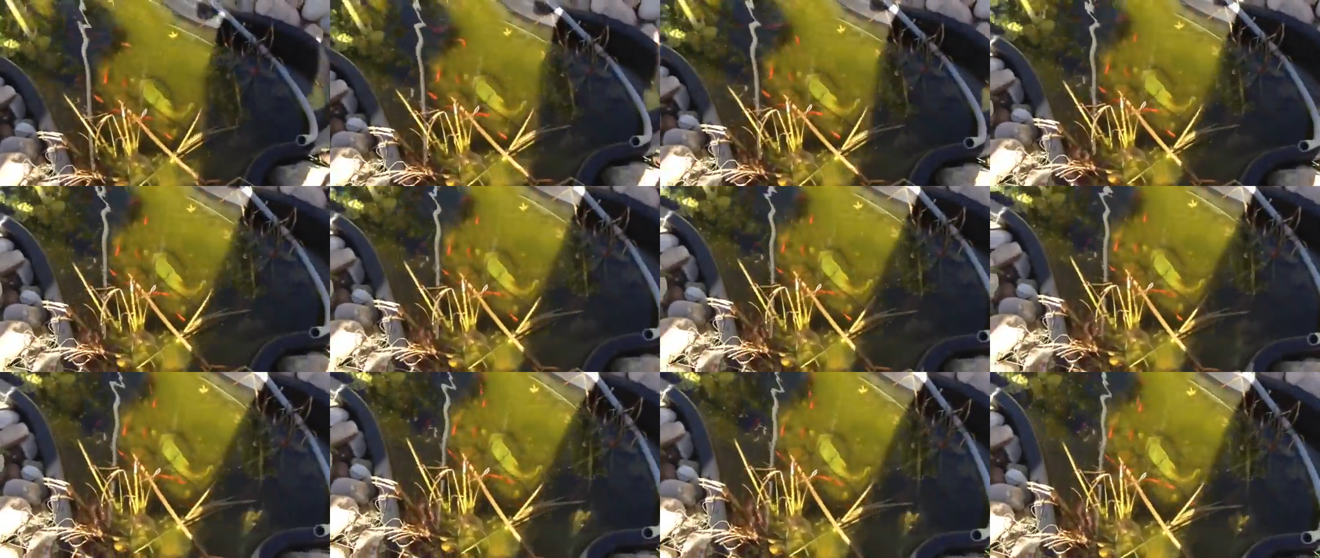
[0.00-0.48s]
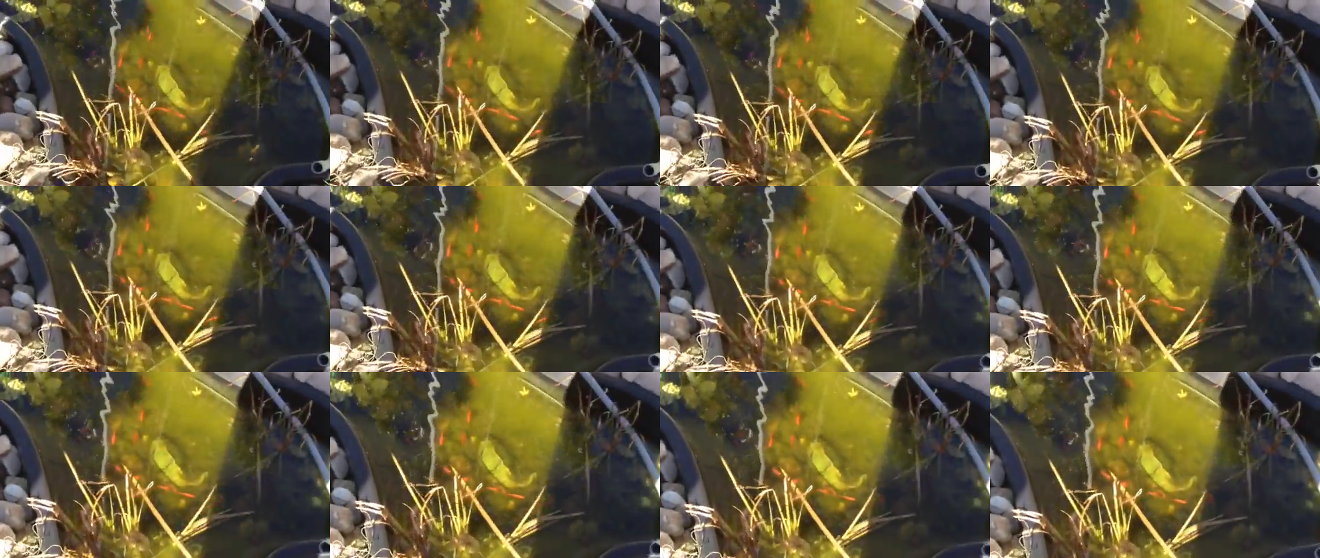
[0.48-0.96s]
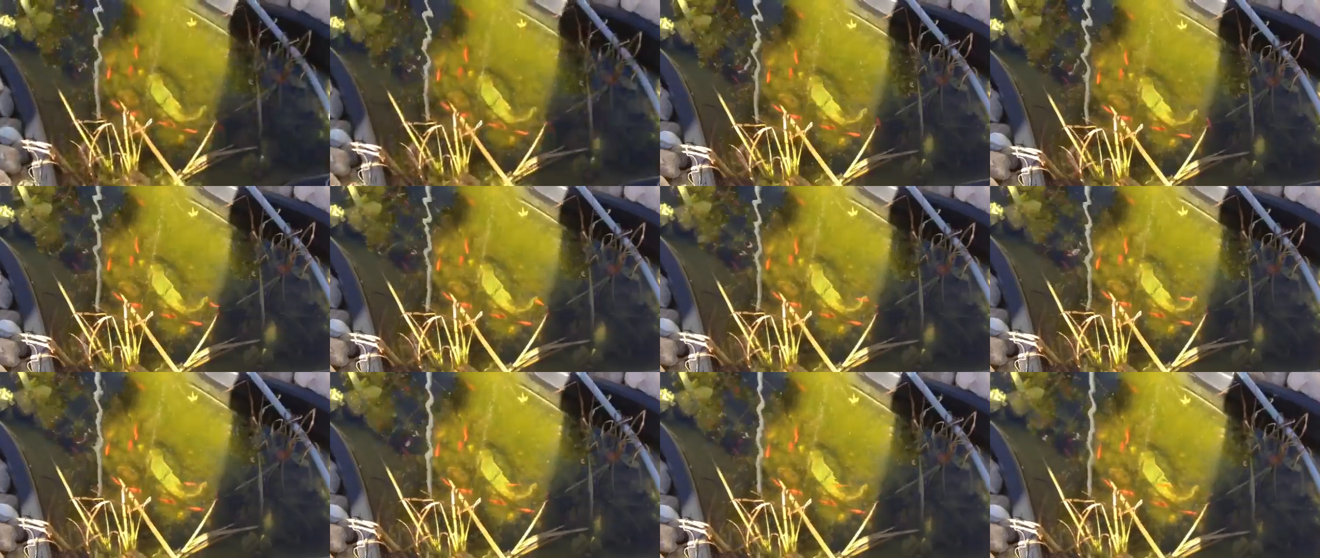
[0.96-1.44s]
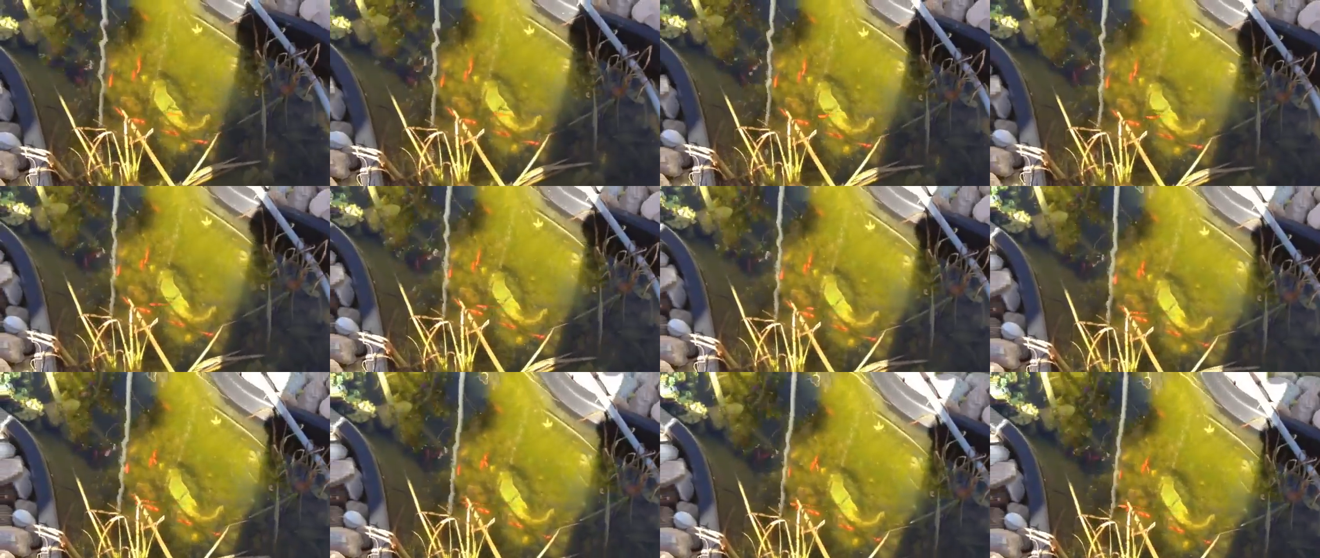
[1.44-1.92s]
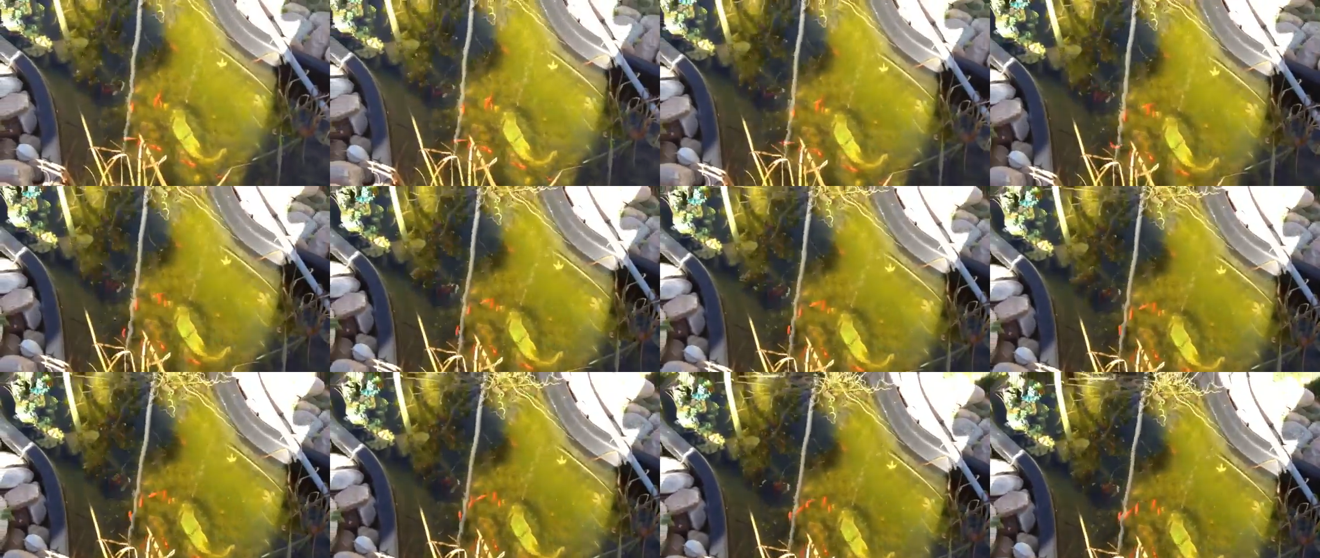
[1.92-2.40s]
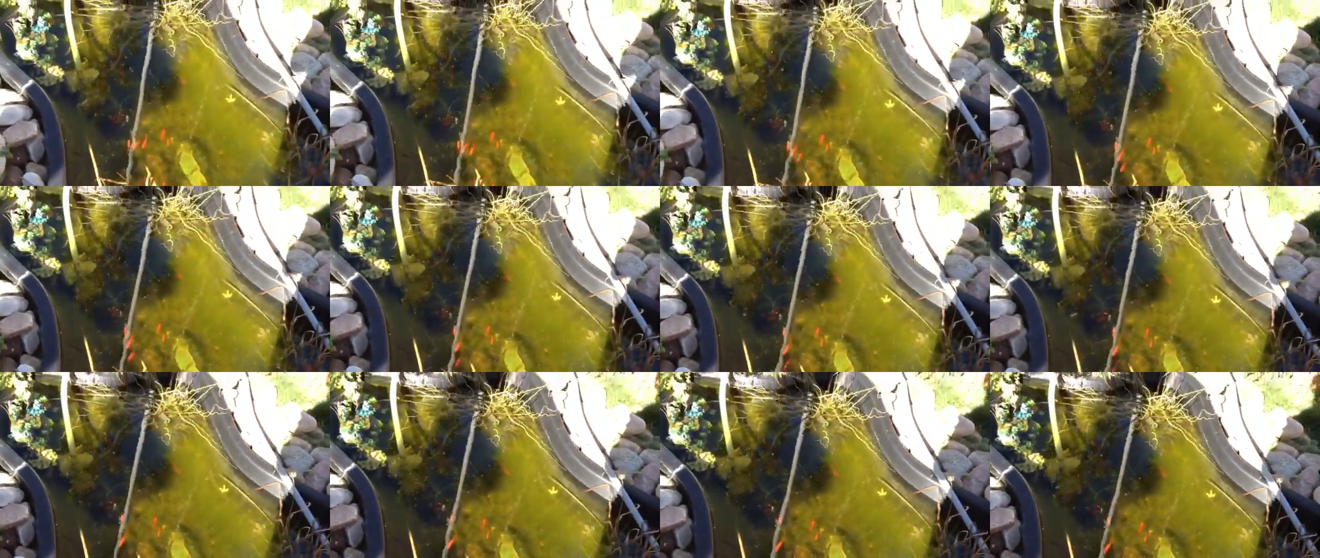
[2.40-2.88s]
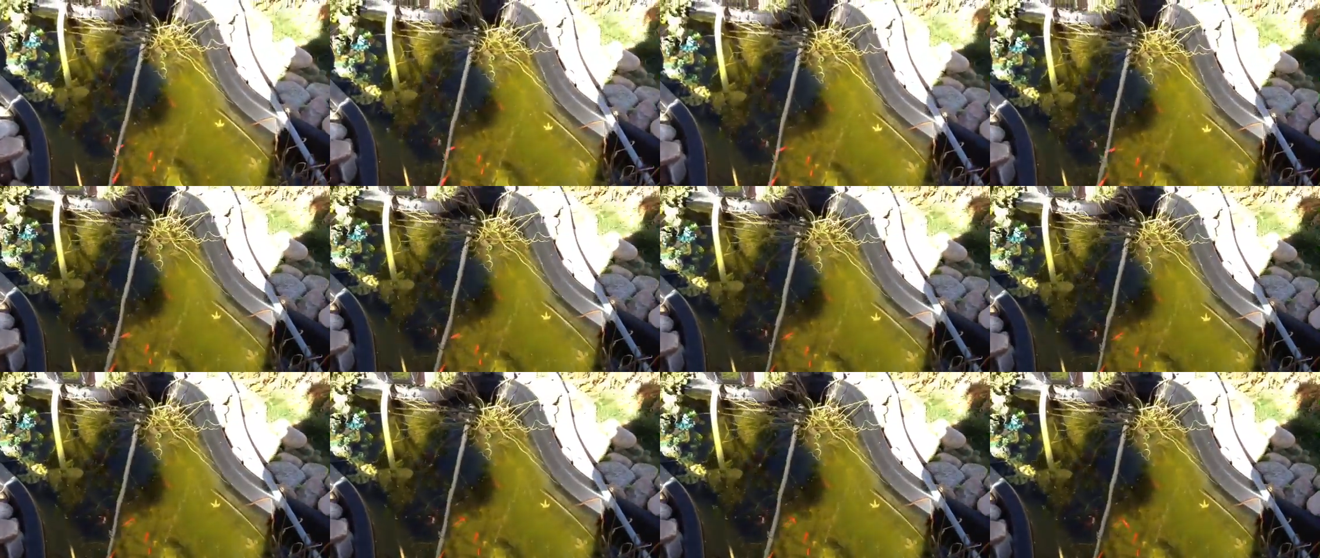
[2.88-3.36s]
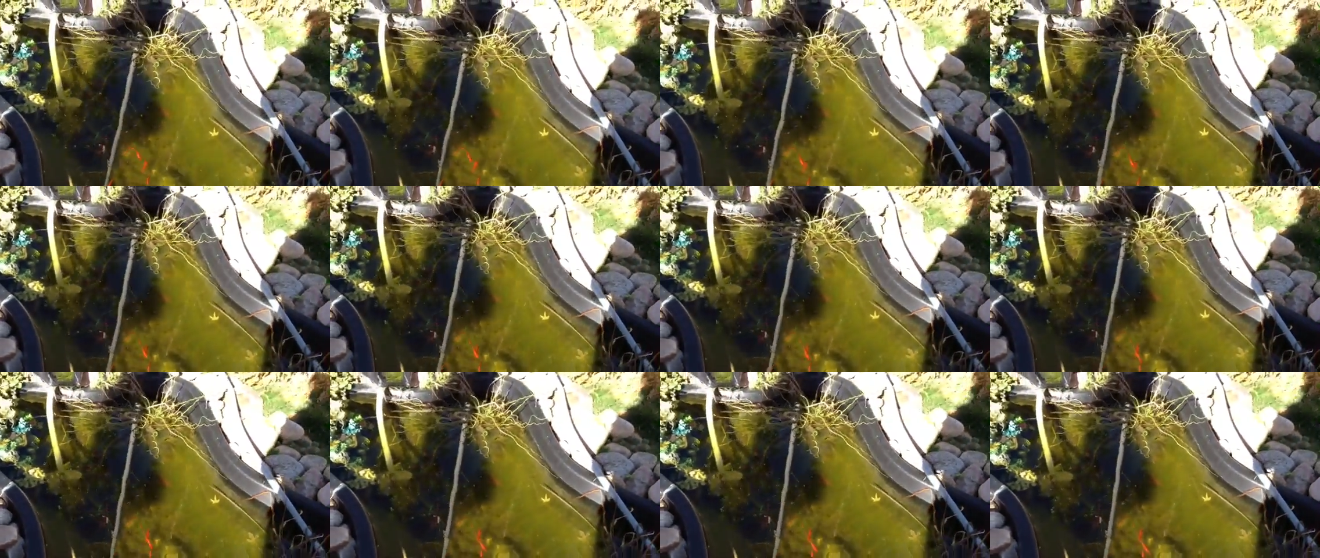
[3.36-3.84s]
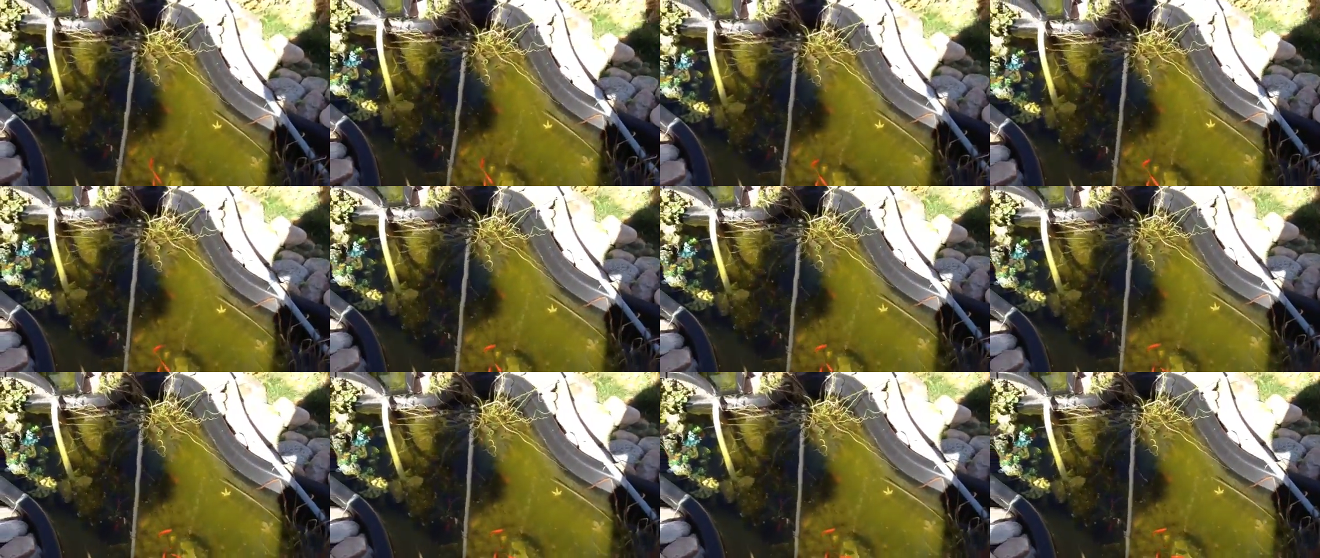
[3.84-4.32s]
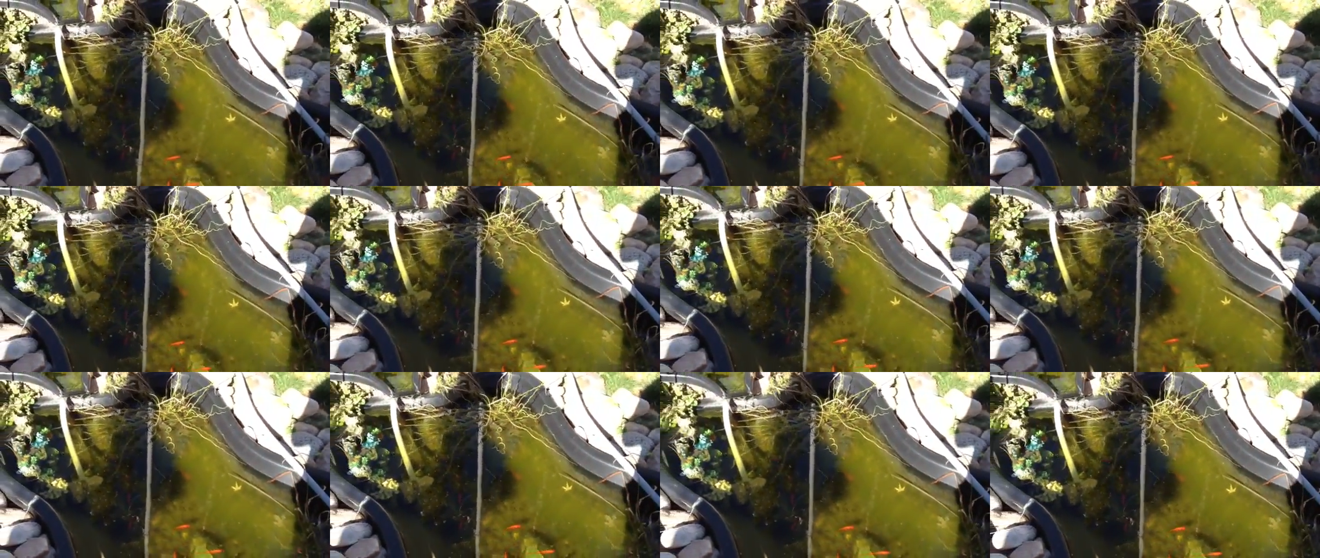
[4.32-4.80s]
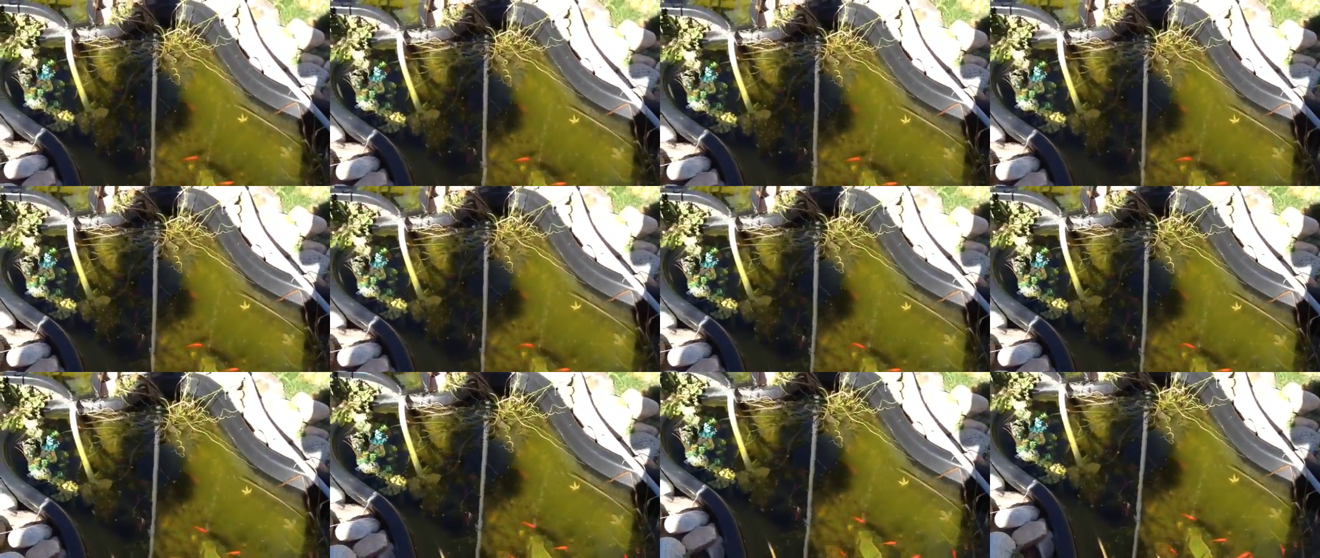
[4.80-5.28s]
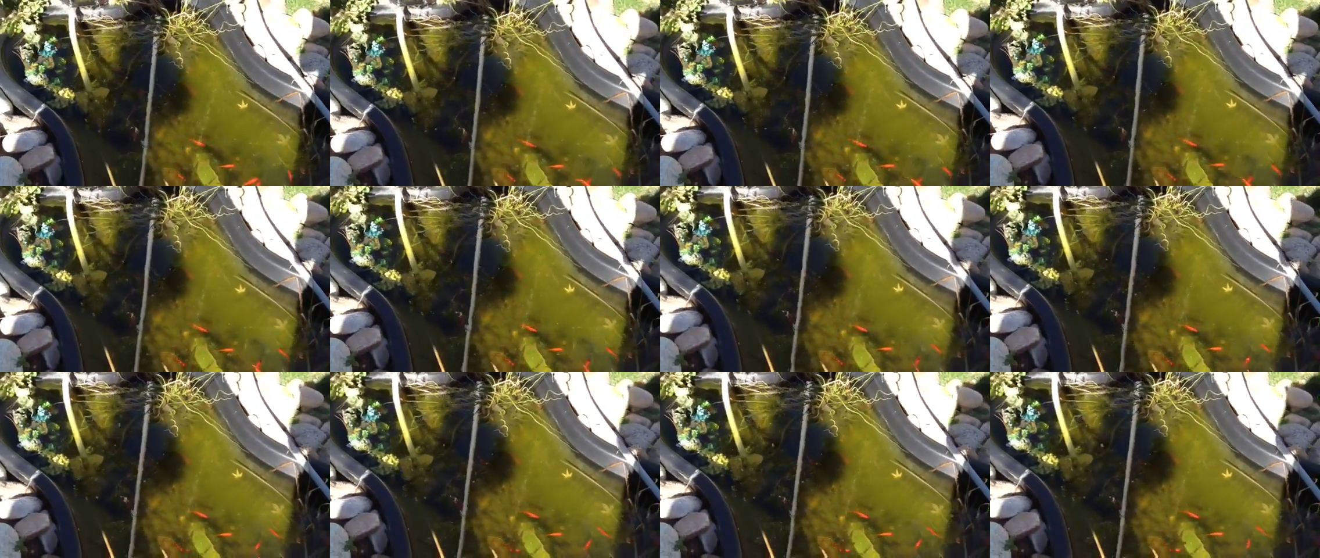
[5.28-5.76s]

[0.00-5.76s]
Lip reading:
No face is visible, so there are no lips to read.